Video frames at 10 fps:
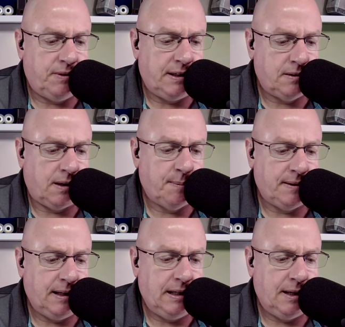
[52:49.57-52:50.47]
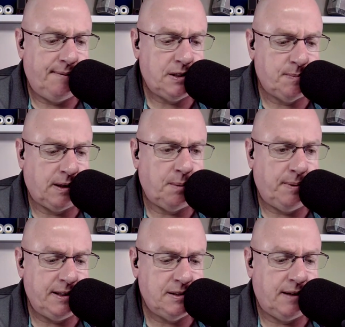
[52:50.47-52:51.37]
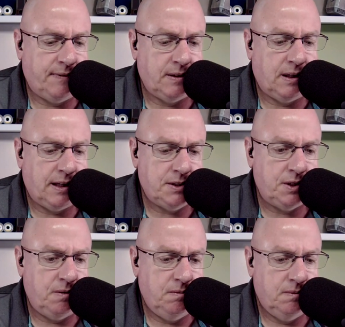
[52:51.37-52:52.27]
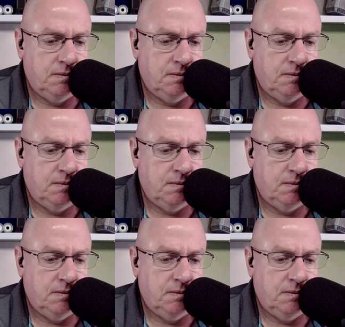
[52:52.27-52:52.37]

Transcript: Did I talk about the AWS Marketplace stuff on the last show?